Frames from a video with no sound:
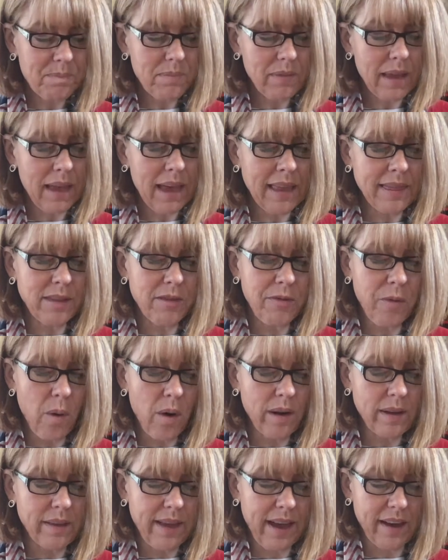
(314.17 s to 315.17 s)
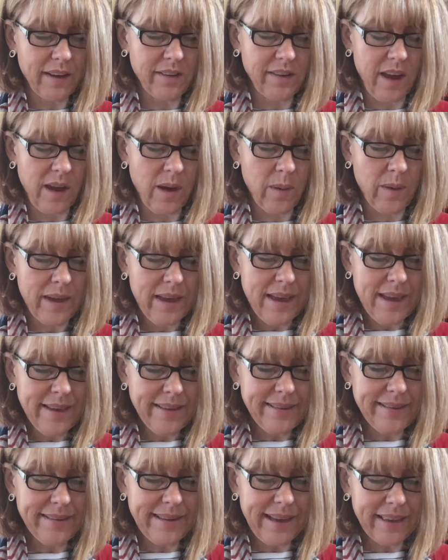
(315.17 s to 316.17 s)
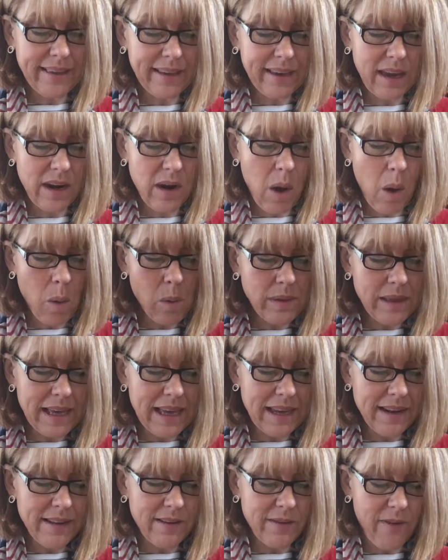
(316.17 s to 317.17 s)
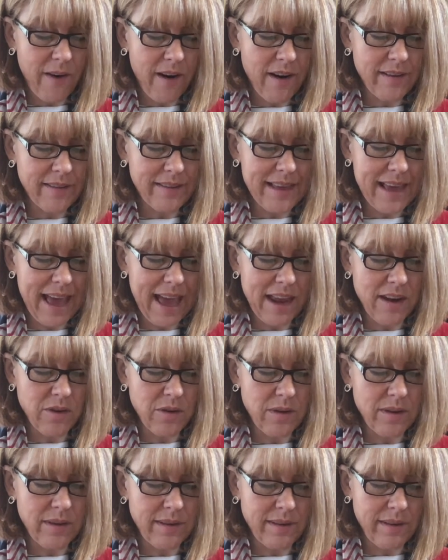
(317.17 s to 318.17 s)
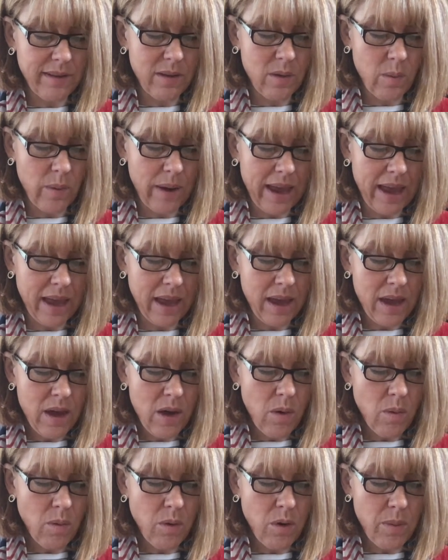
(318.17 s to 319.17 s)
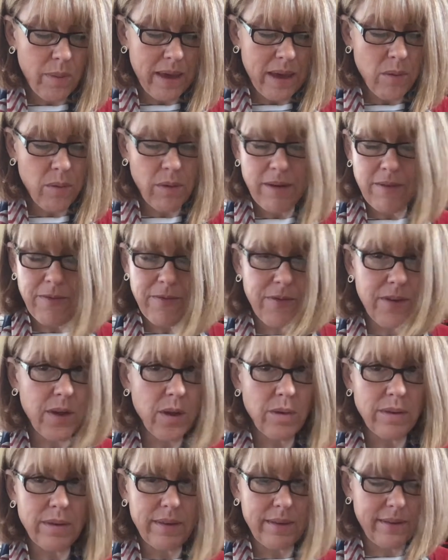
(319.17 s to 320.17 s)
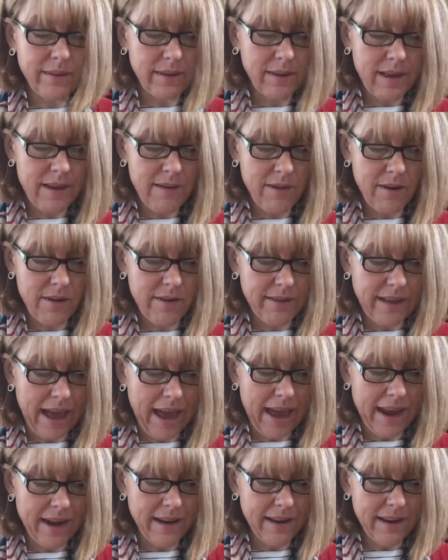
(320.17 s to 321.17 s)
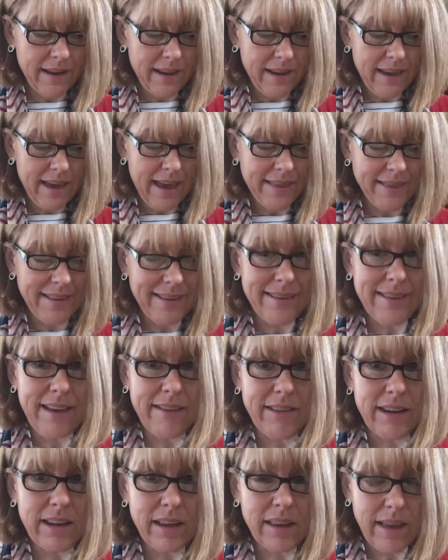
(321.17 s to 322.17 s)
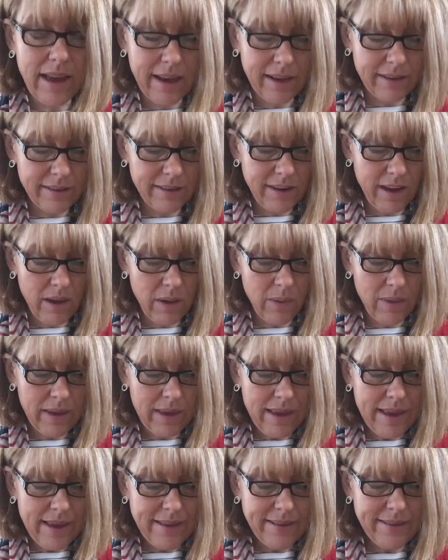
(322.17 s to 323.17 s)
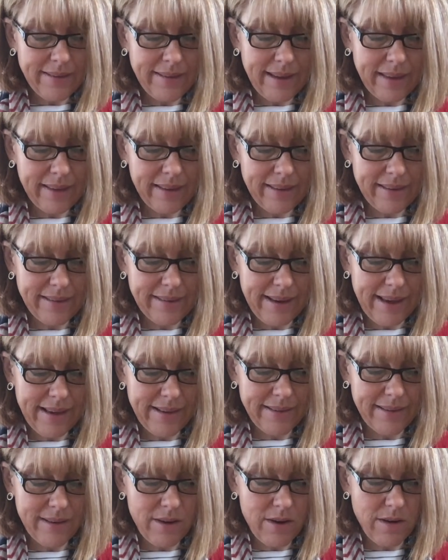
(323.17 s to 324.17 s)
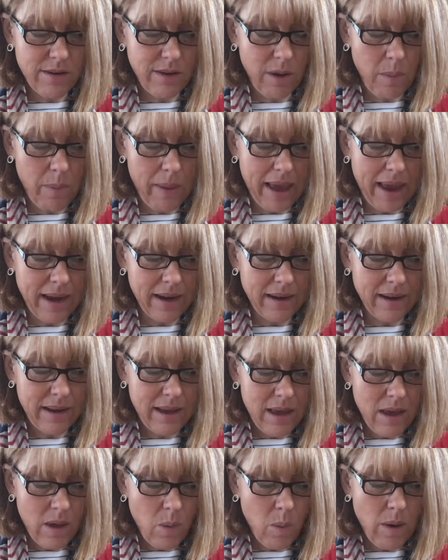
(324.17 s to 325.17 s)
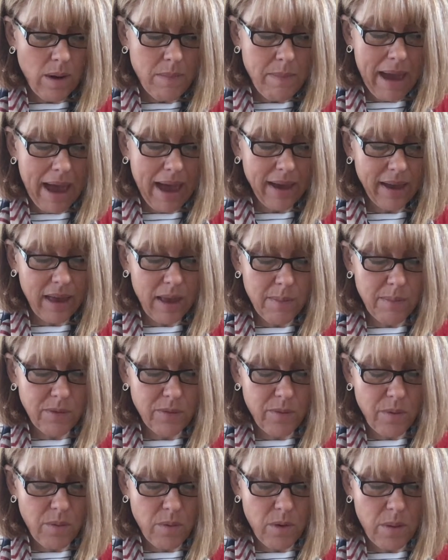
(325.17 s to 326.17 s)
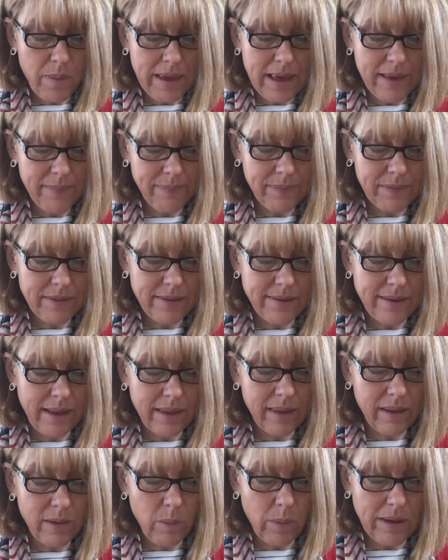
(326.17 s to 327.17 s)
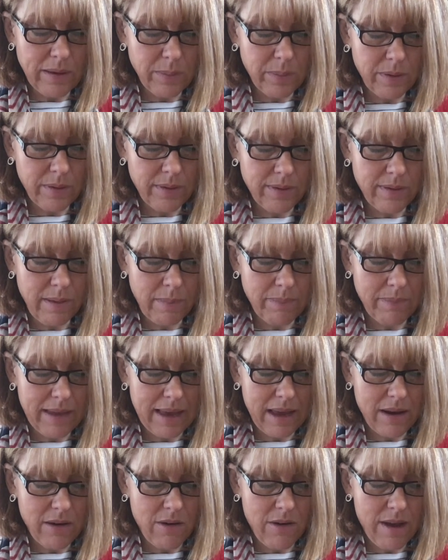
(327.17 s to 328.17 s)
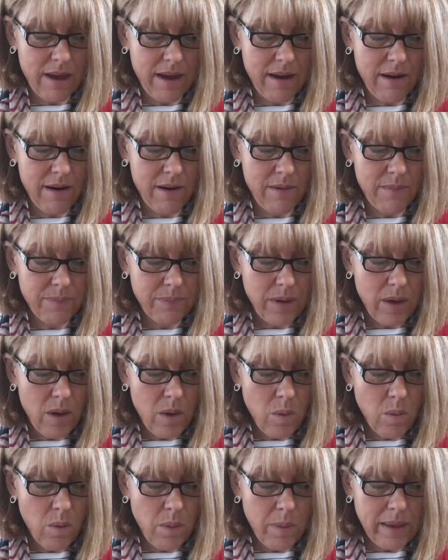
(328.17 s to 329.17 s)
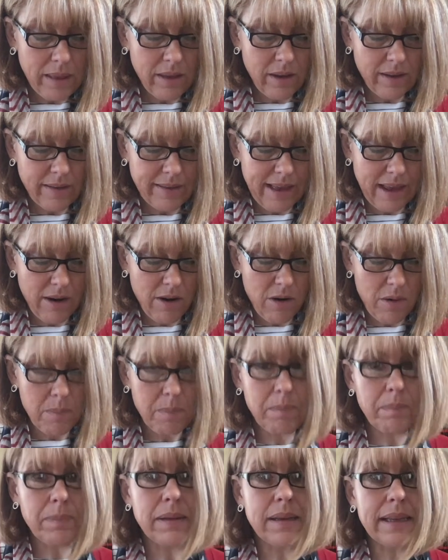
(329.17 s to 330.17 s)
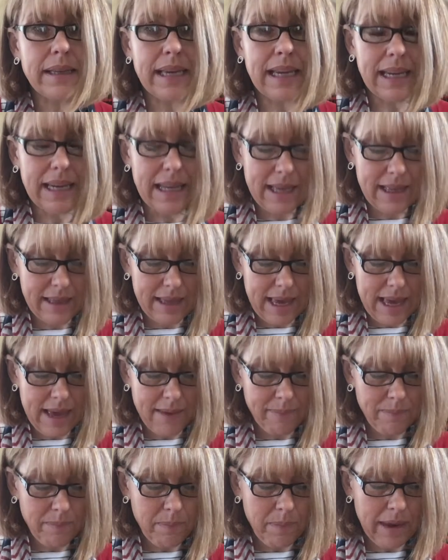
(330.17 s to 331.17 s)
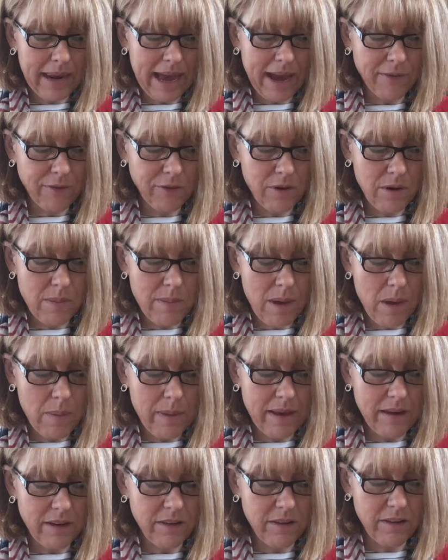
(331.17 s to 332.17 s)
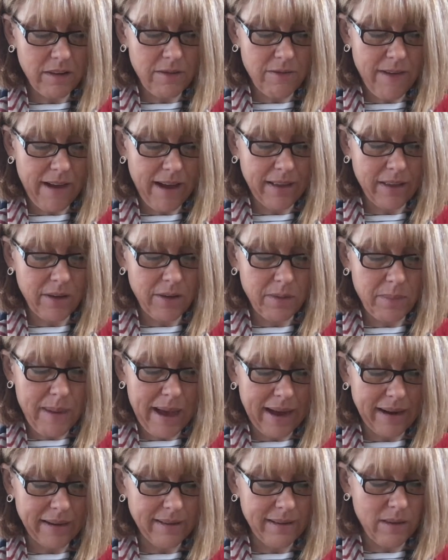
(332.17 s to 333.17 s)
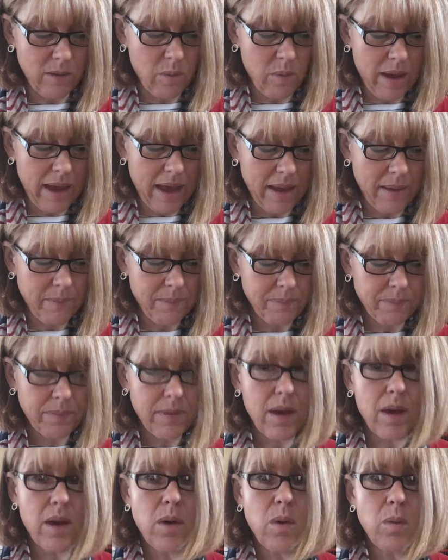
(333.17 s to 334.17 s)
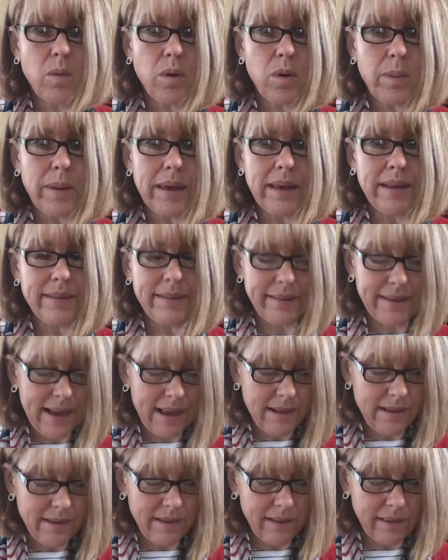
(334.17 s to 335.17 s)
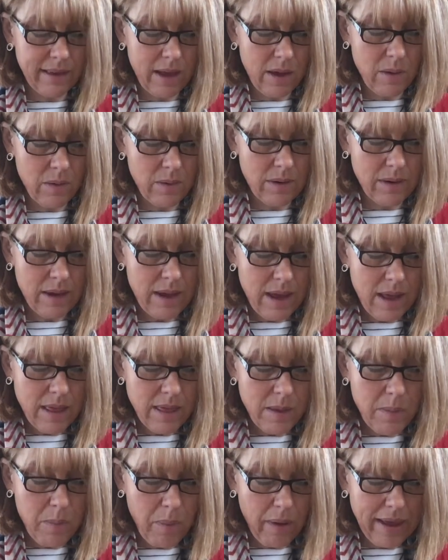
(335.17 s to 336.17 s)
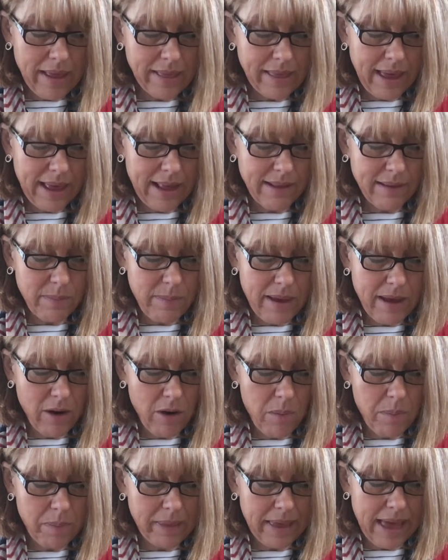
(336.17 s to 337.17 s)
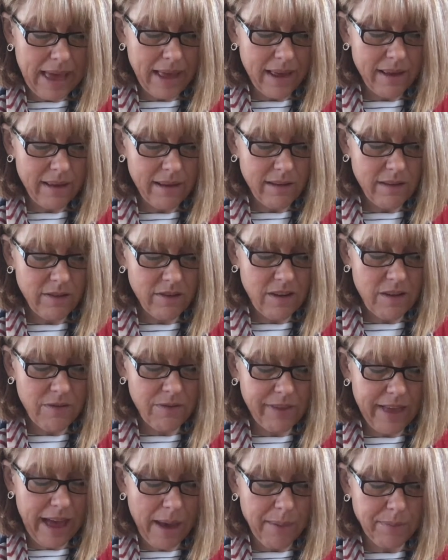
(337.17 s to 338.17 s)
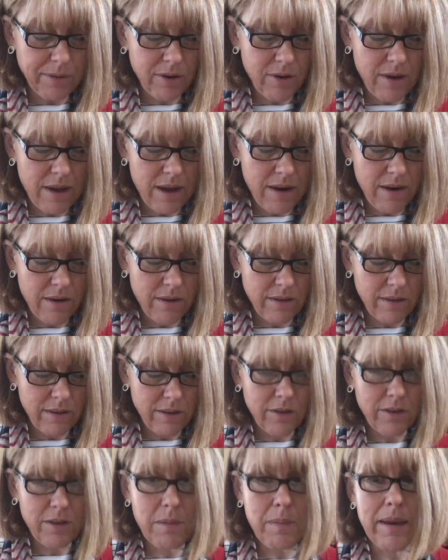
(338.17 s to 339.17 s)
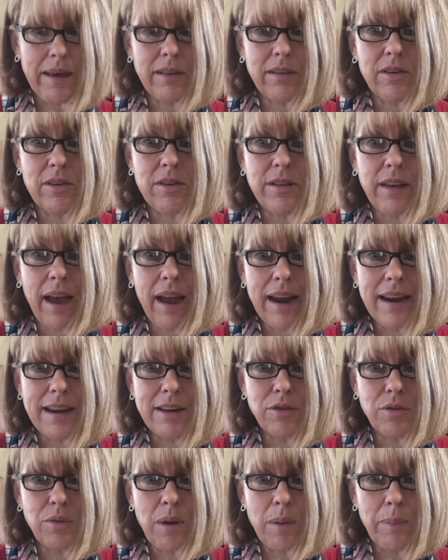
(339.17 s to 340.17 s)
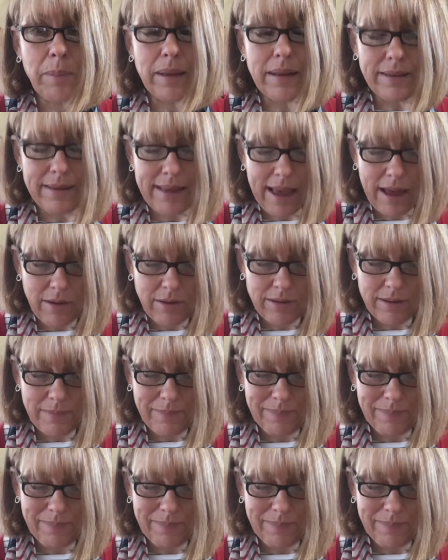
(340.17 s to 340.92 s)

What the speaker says: At the 4:00 show, Stella can only get as far as the entrance to the ring. Ruby refuses to leave her side. At the 7:00 show, Stella stays in her domain. When Mac comes for Ruby, Stella whispers something in her ear. Ruby looks at her pleadingly, but after a moment, she follows Mac to the ring. Ruby stands alone. The bright lights make her blink. She flaps her ears. She makes her tiny trumpet sound.